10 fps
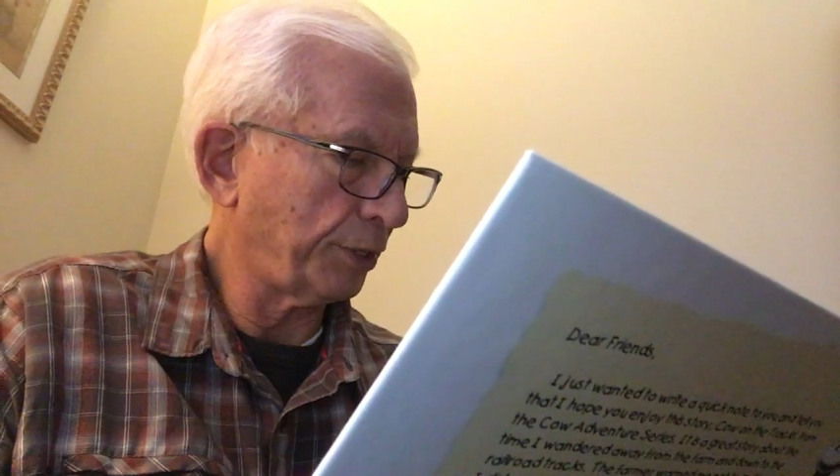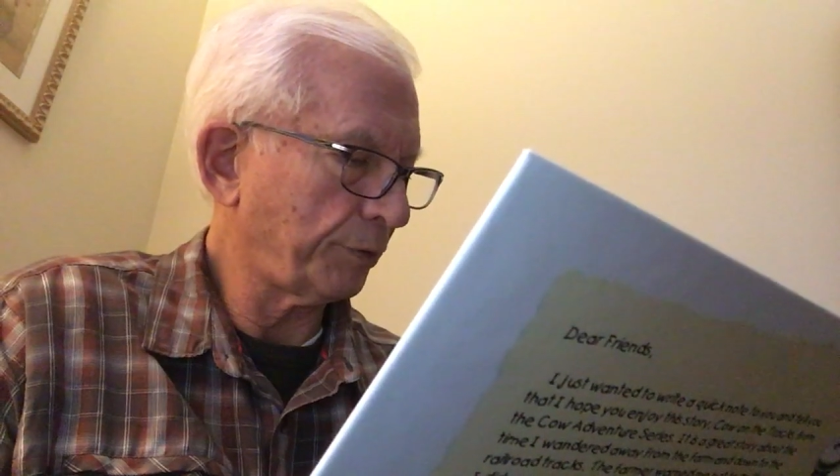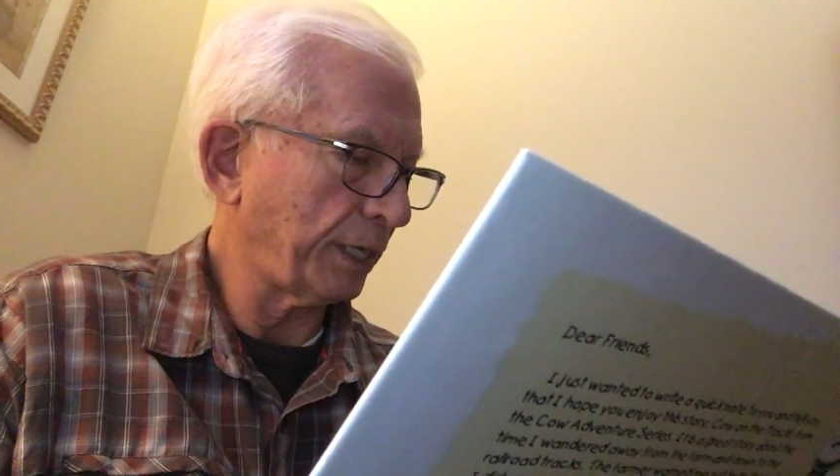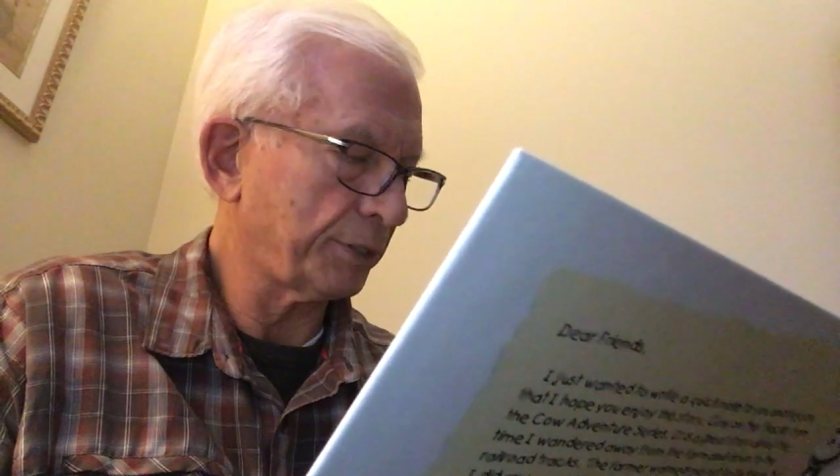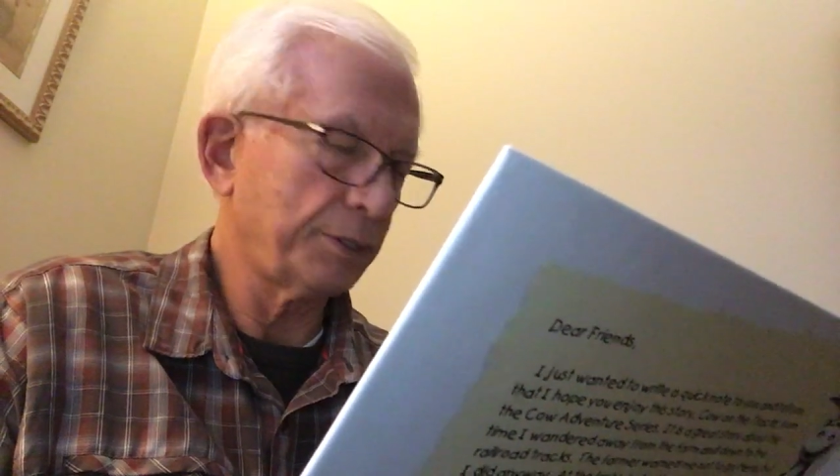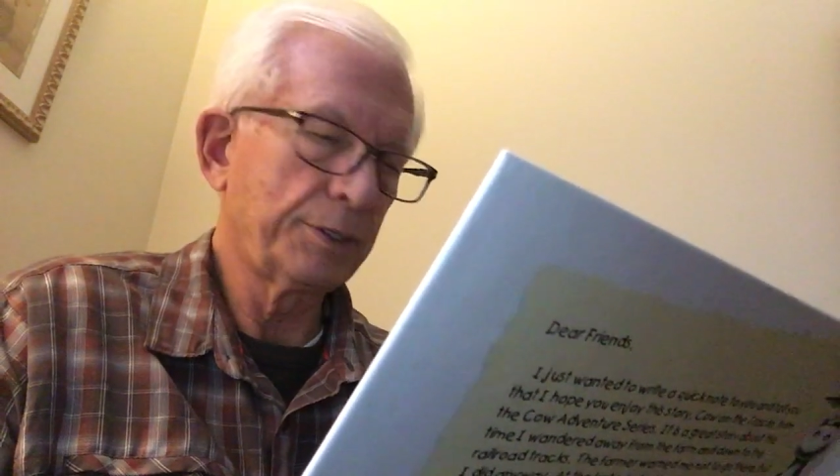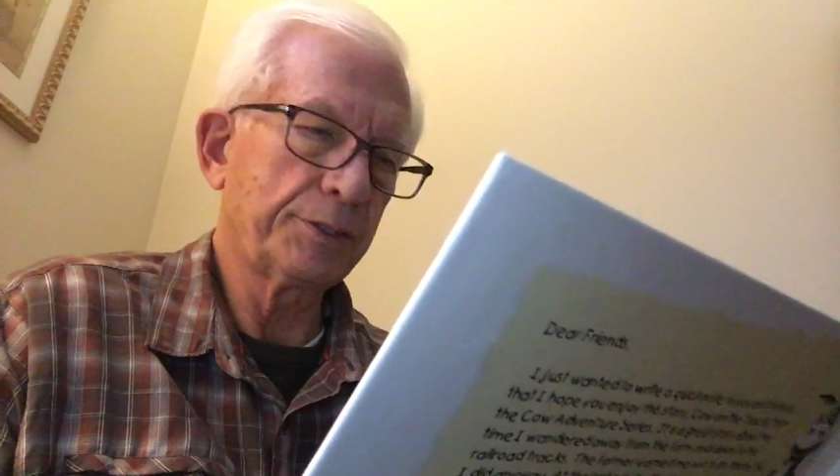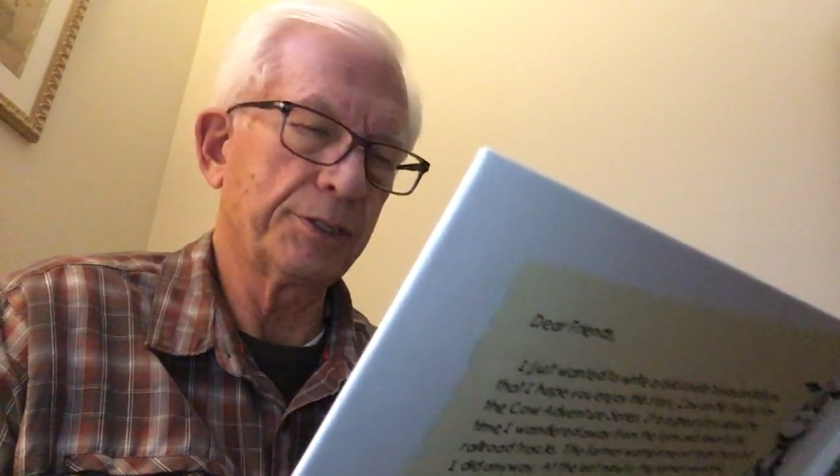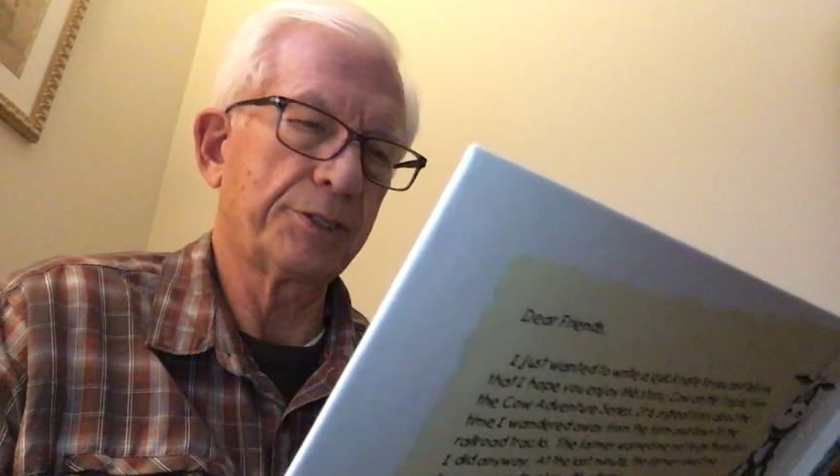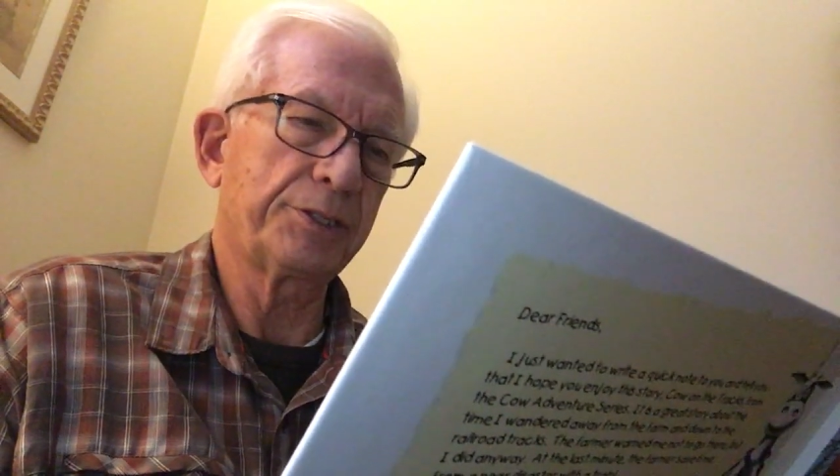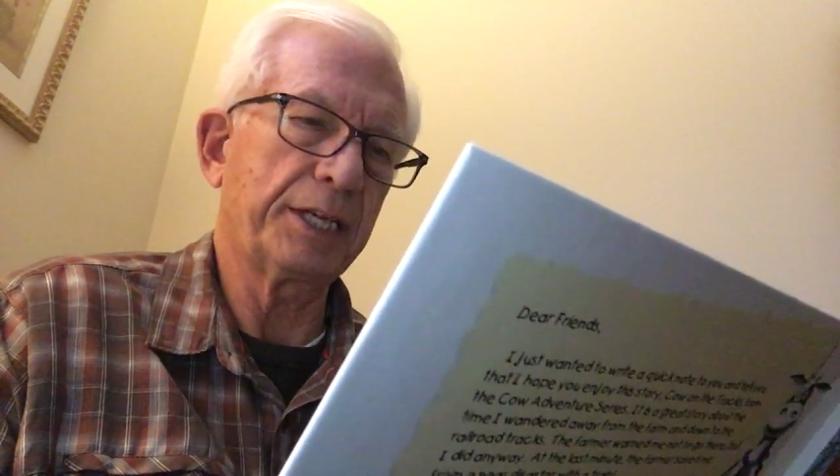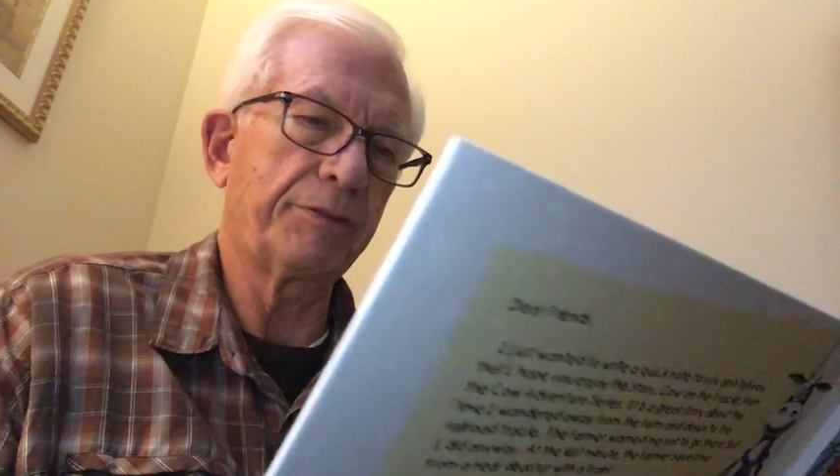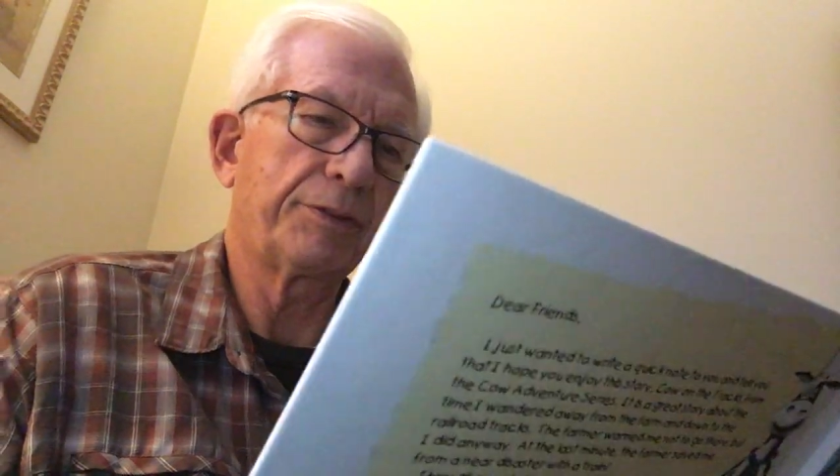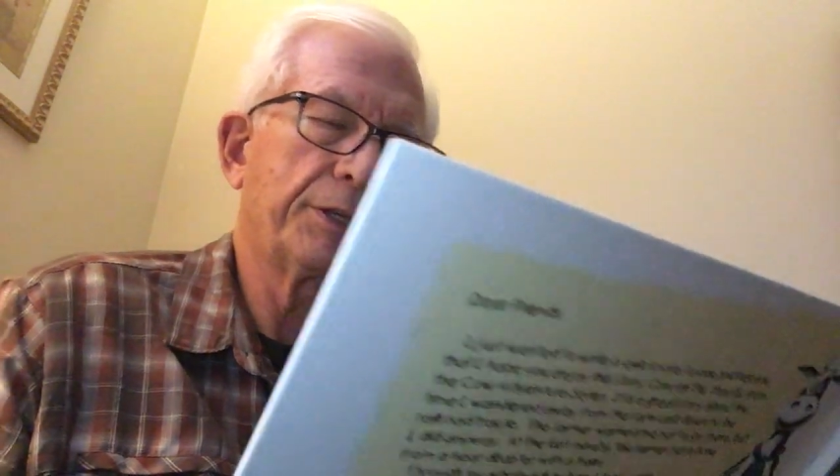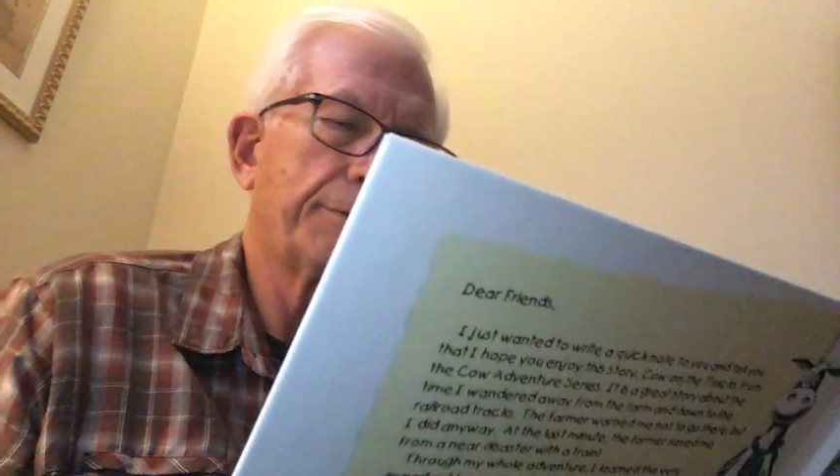tracks to
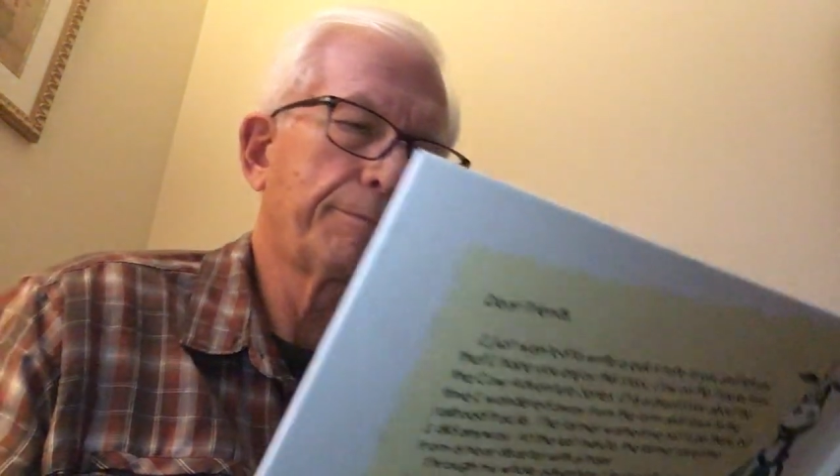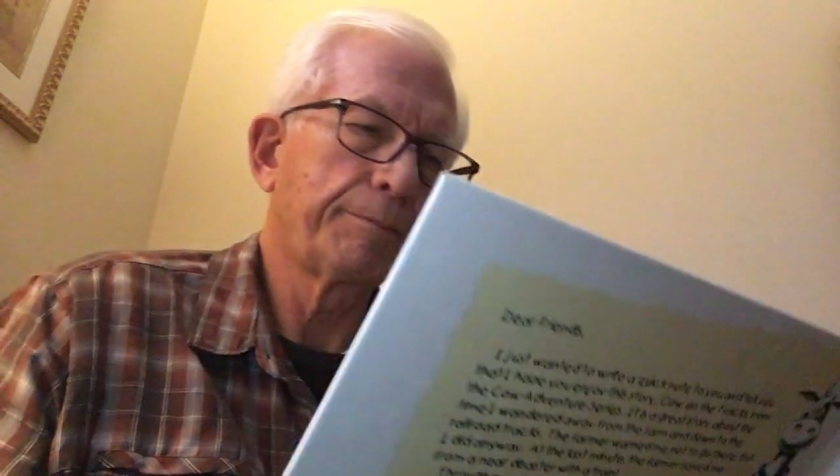safety.